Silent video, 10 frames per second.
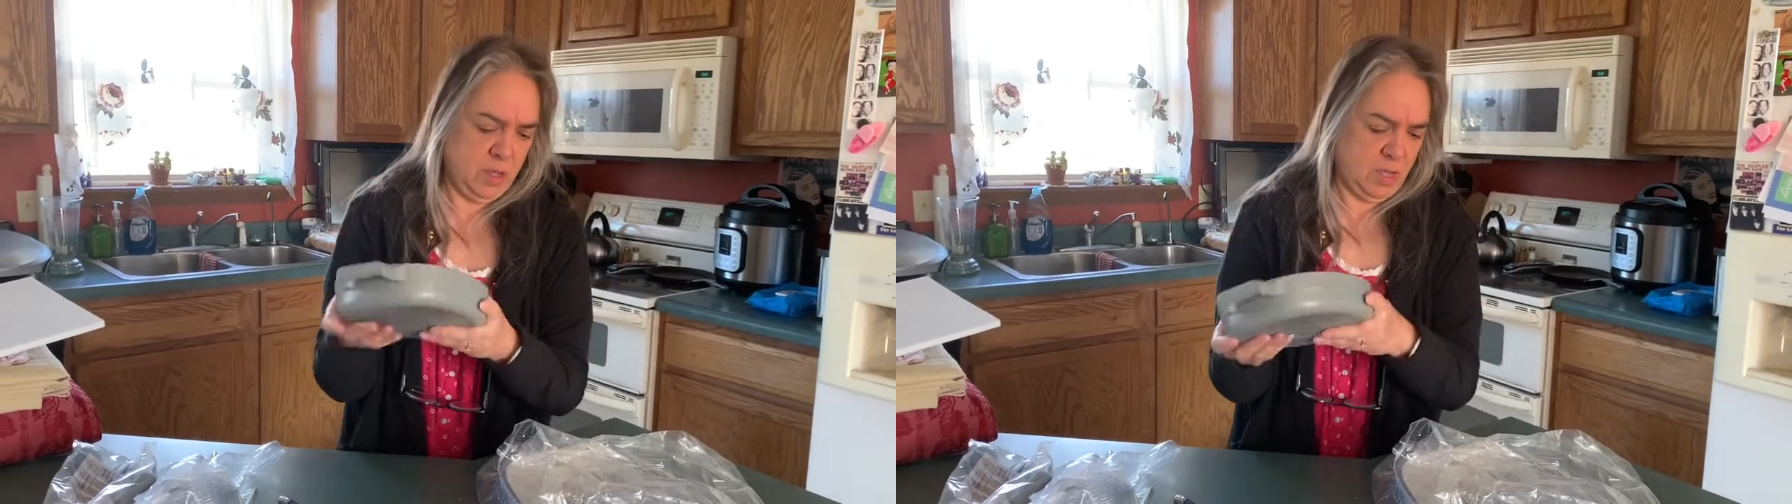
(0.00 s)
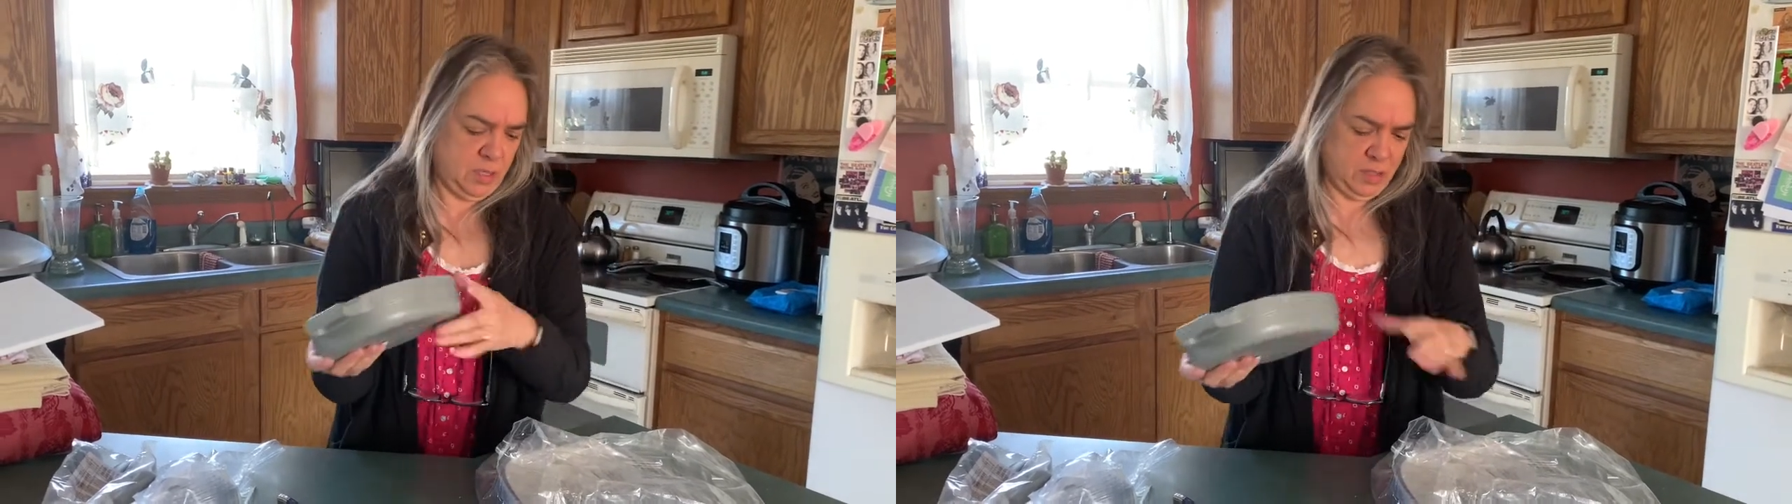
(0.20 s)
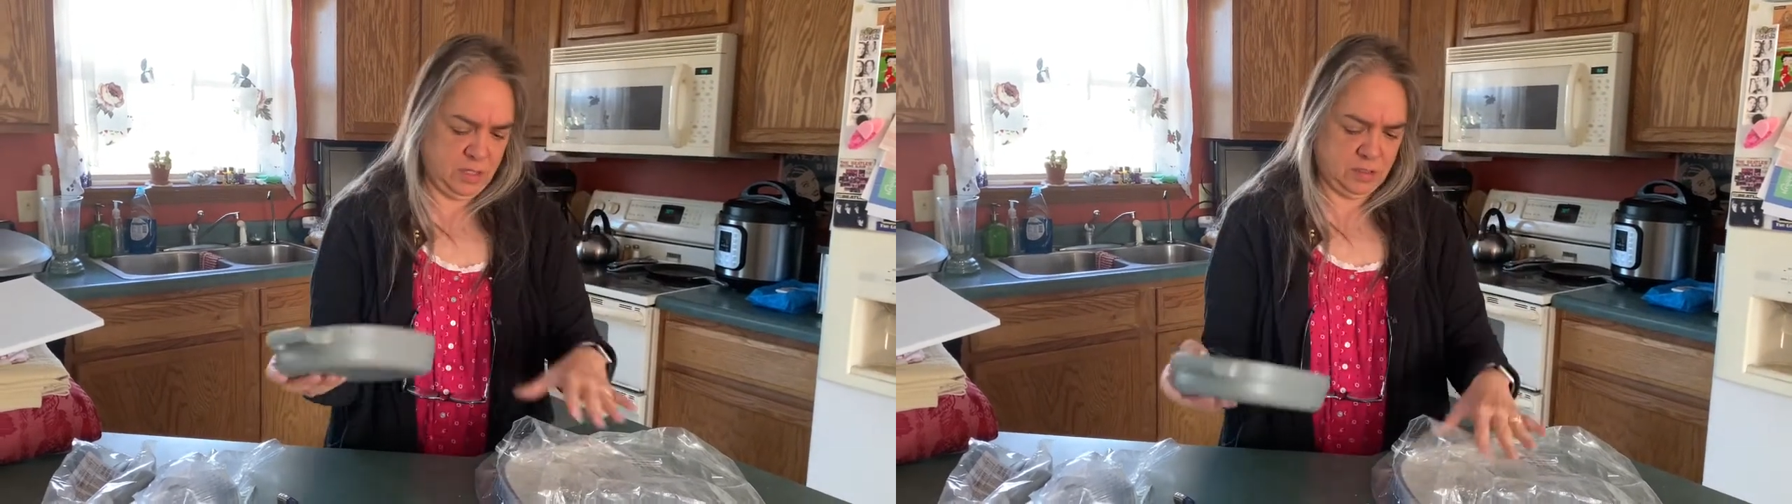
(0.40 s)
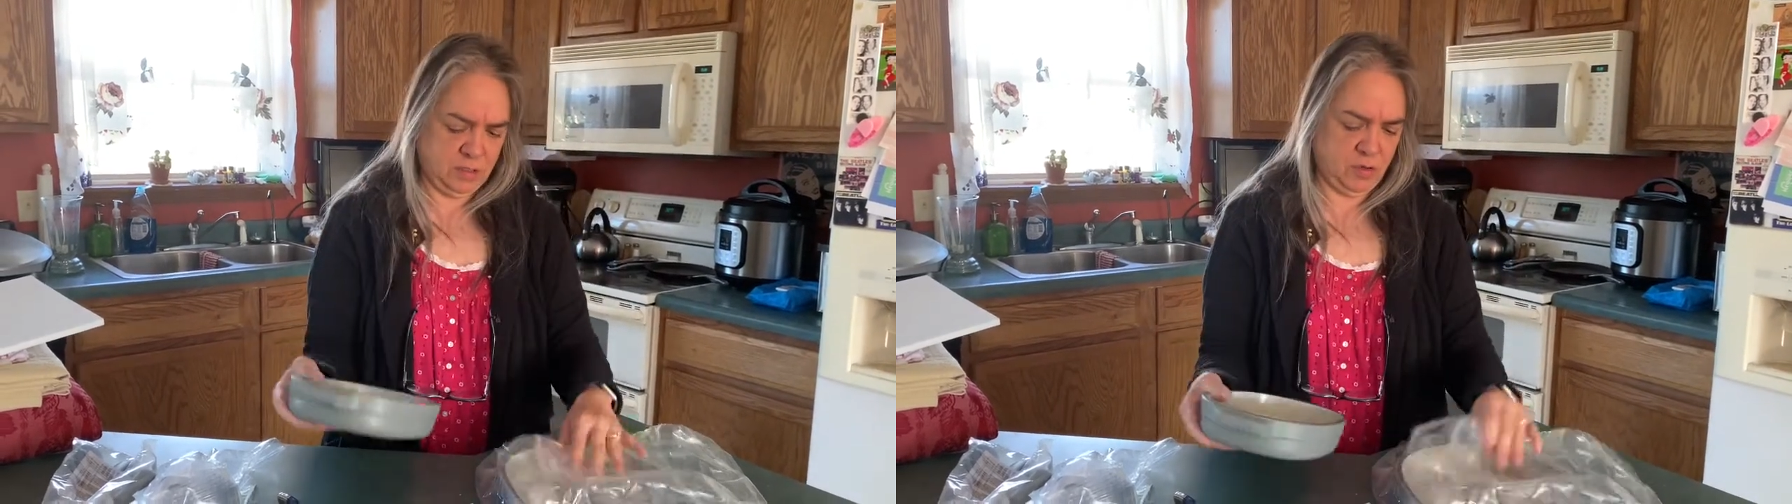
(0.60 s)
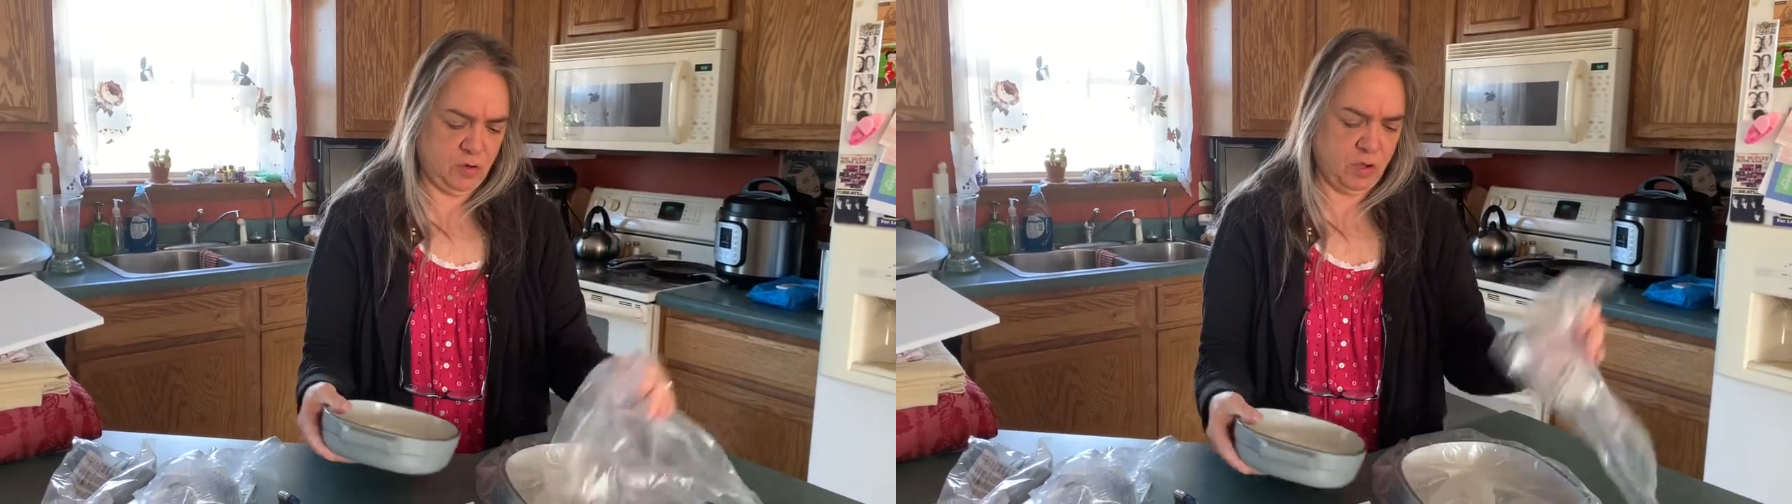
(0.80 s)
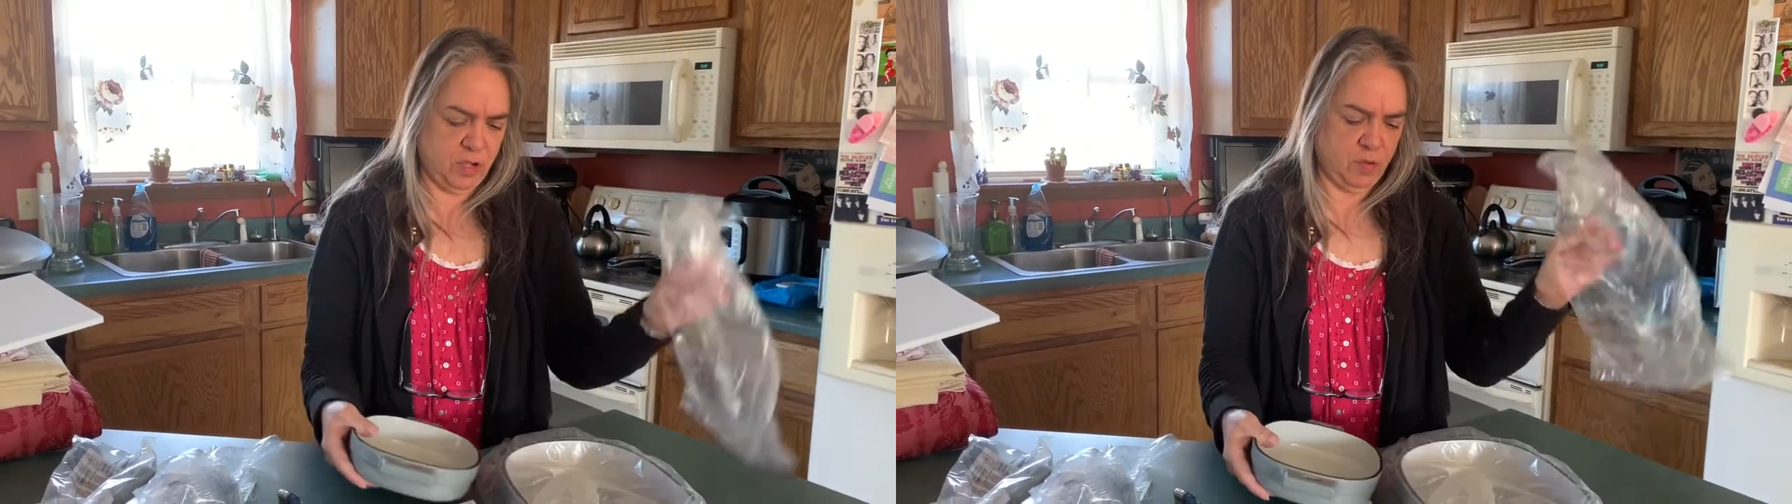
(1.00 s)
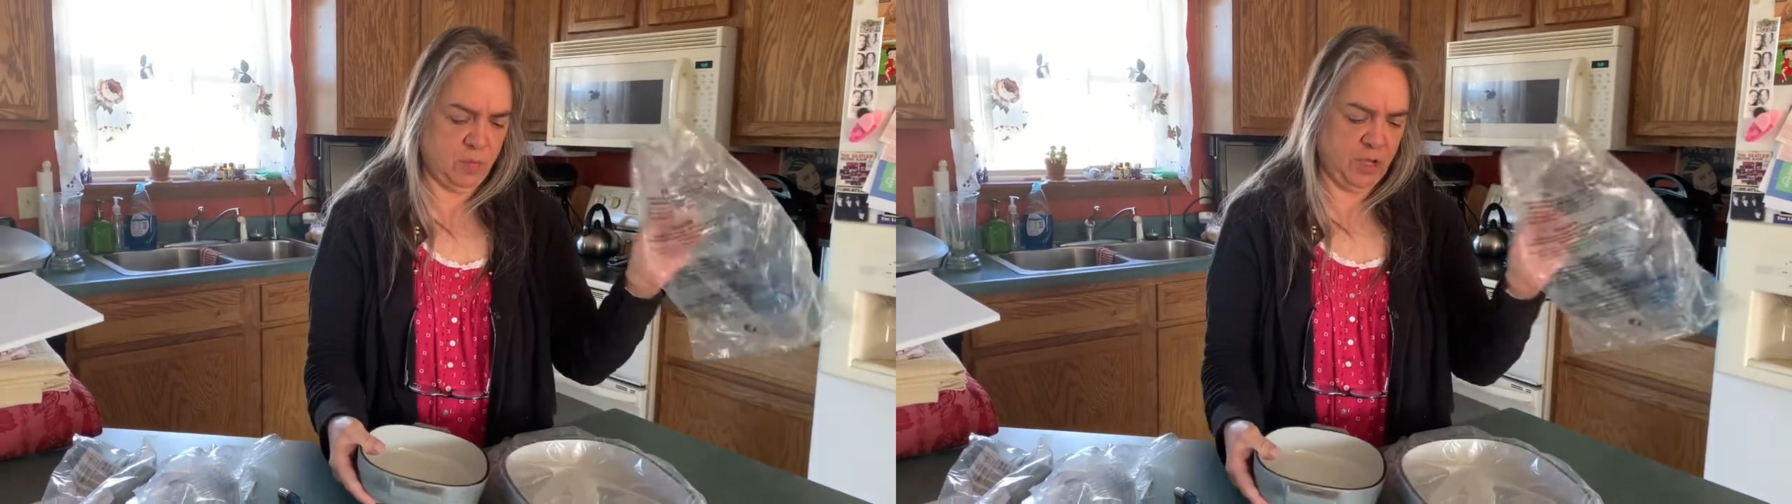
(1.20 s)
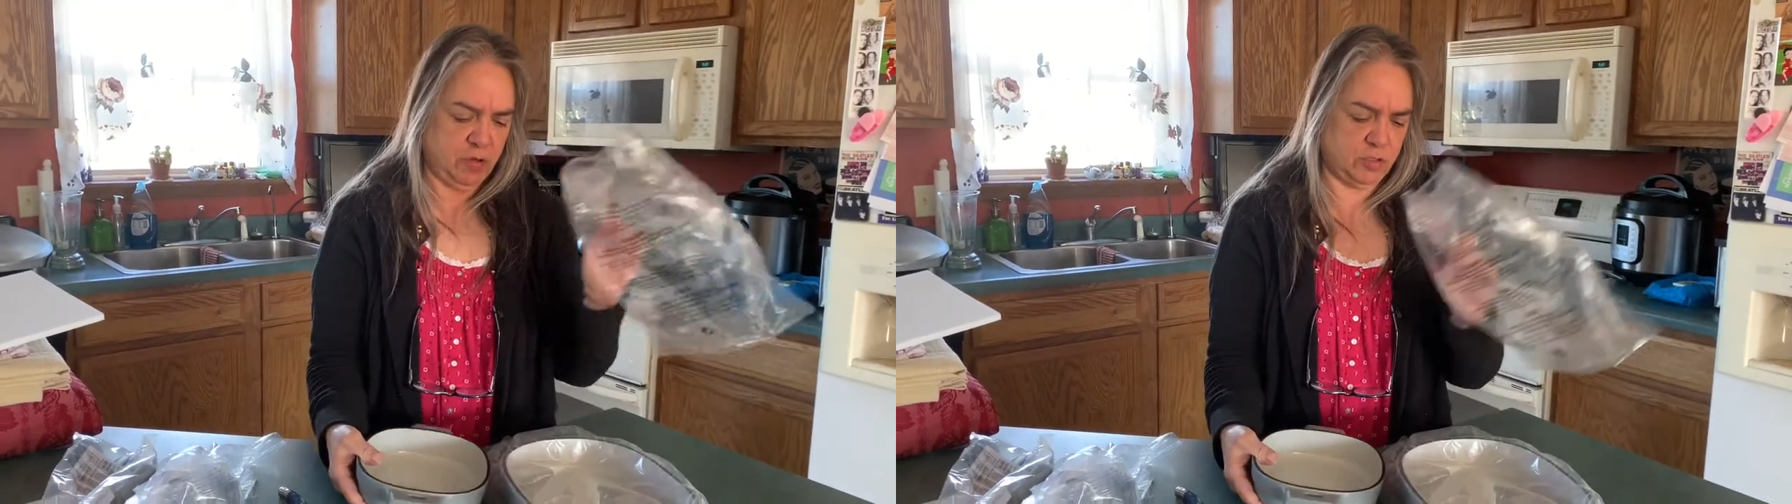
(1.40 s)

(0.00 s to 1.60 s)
And these, you know how you make